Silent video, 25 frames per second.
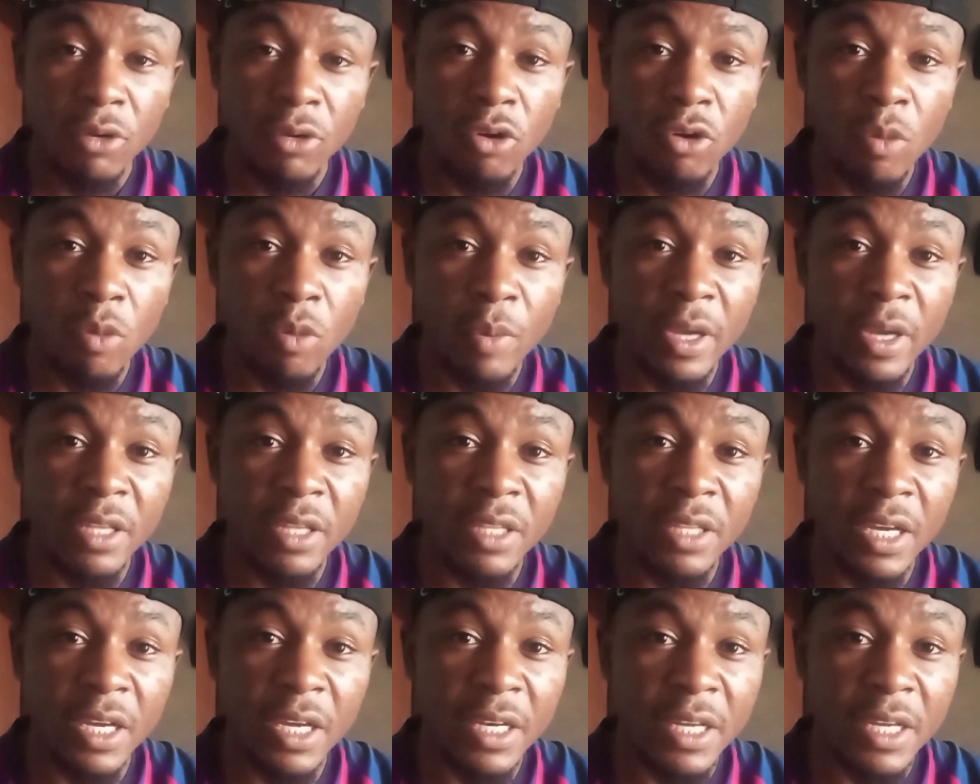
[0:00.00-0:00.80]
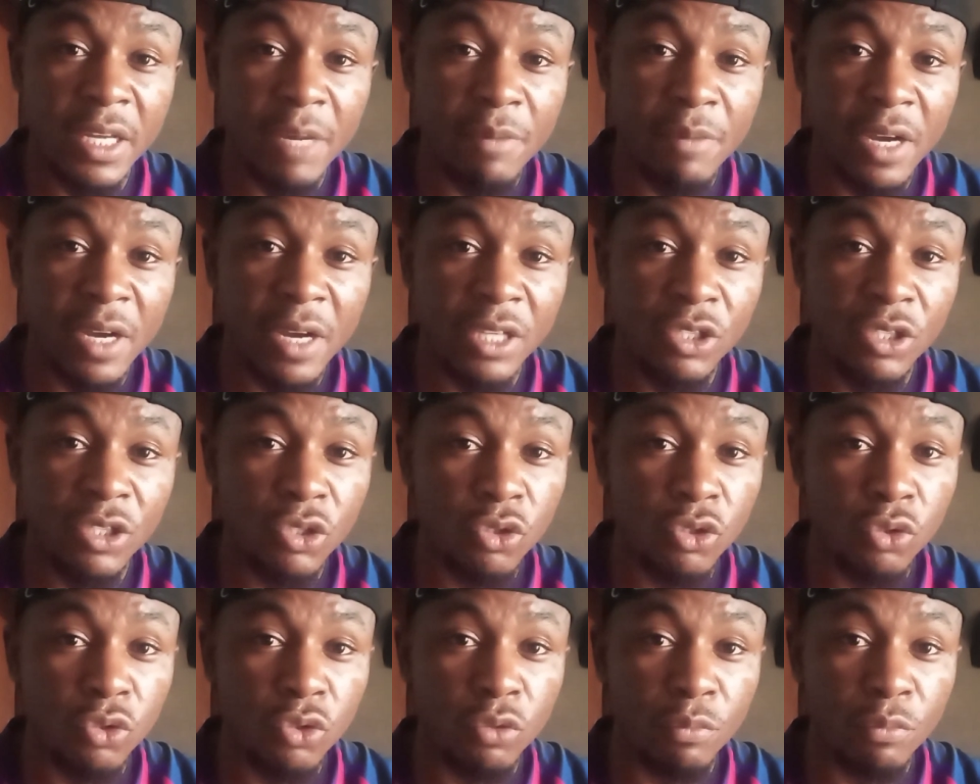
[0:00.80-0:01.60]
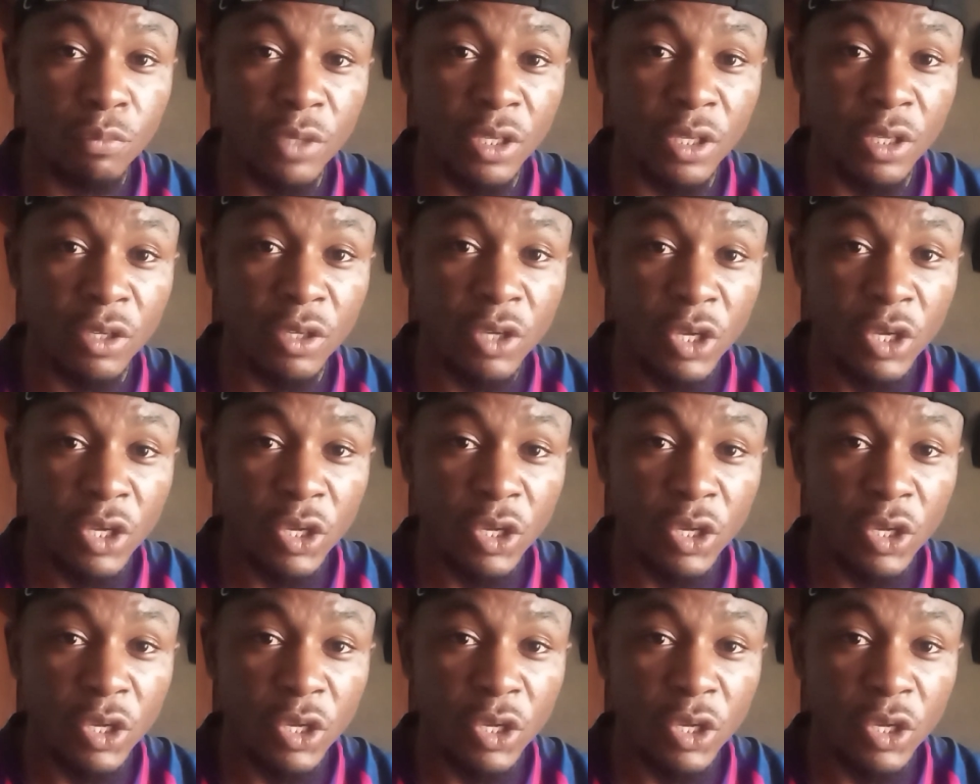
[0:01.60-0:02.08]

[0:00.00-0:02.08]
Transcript: Coppa Italia match used to be,